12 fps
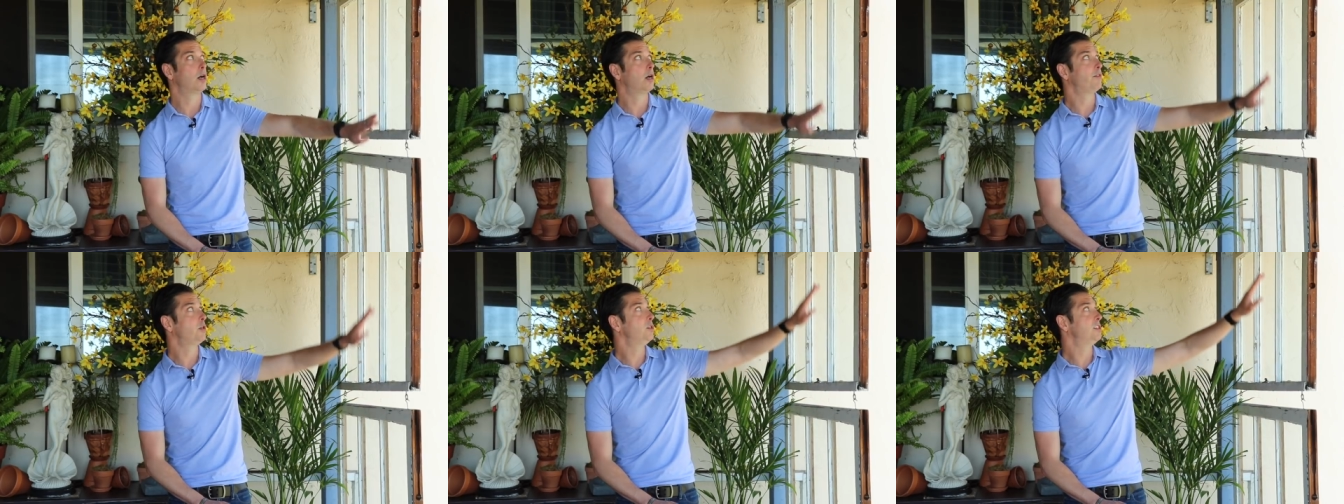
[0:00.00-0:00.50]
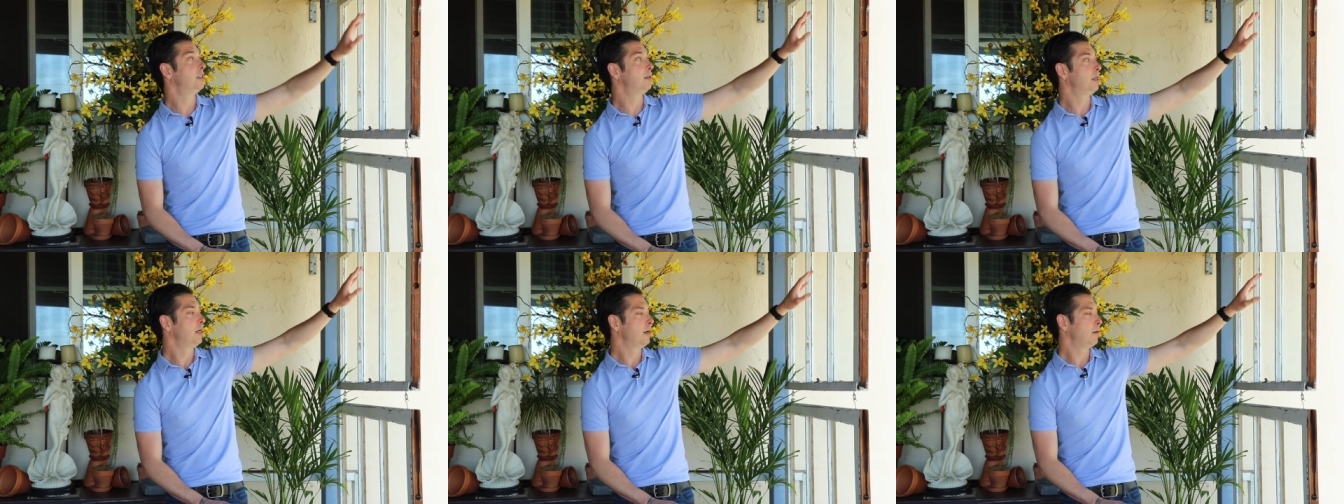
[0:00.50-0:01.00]
of using
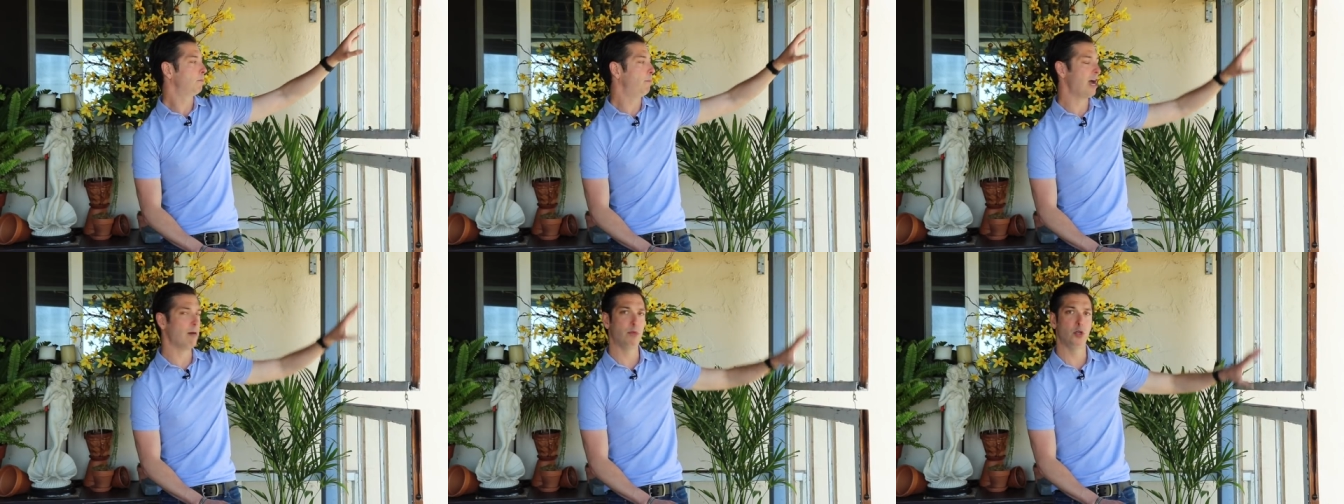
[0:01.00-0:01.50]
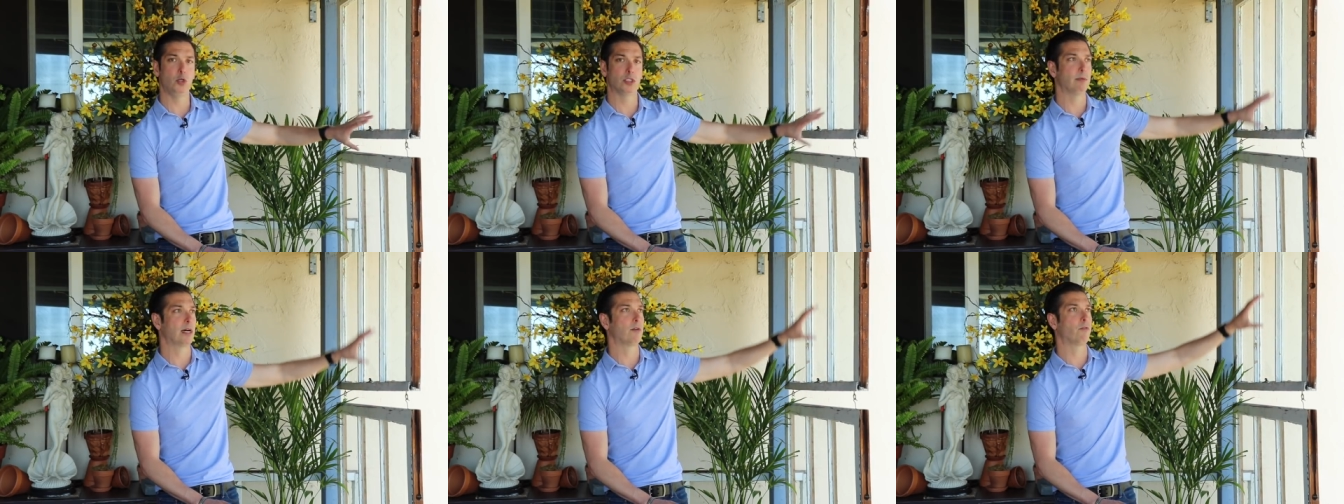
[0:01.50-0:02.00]
bamboo,
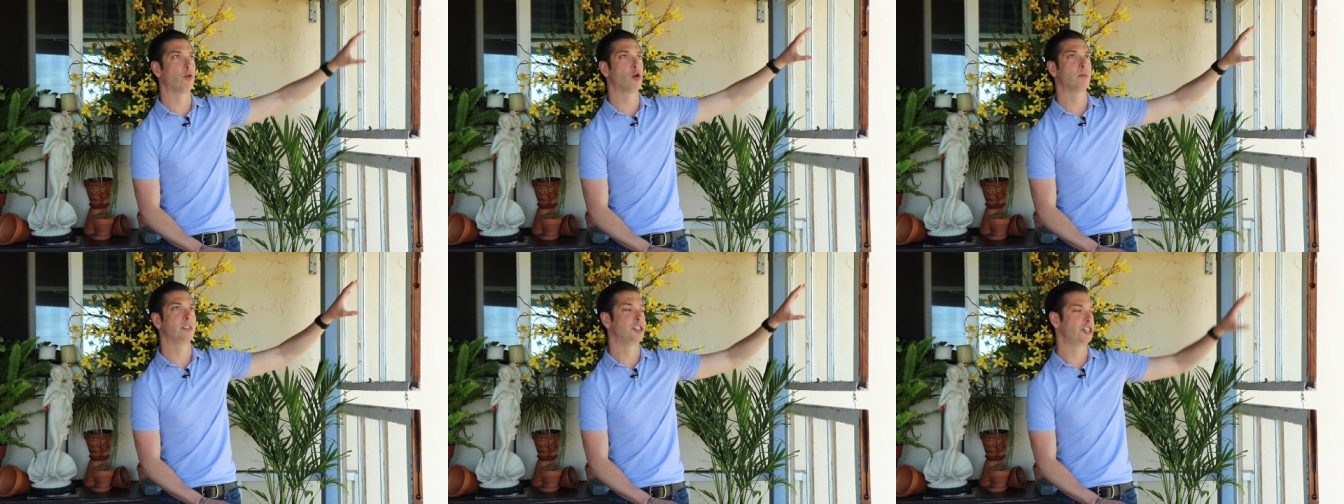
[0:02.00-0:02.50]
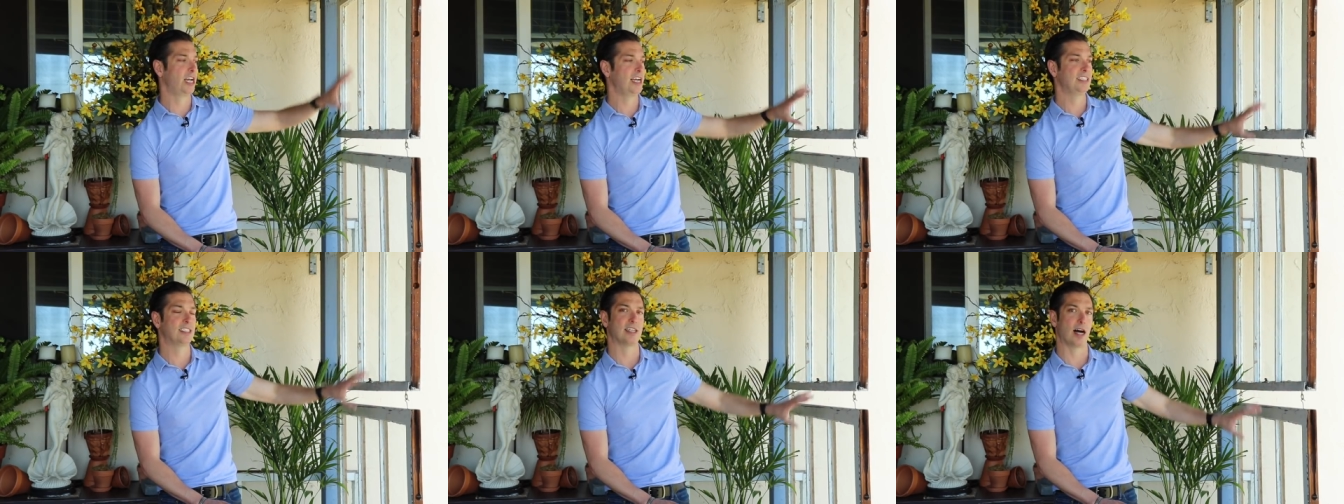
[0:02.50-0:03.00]
some kind of Roman
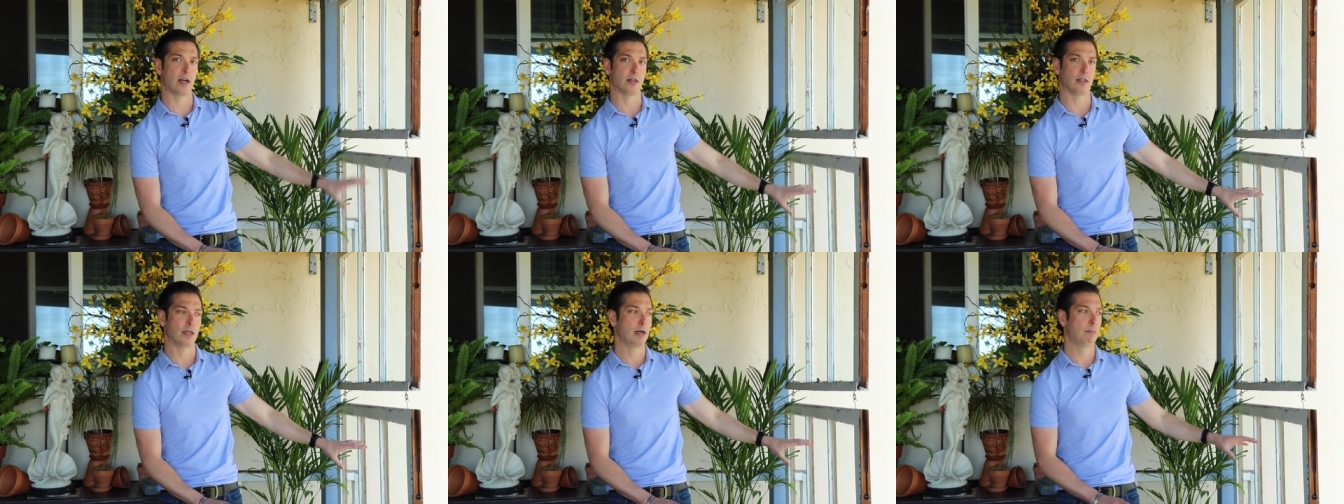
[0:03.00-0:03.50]
shade style,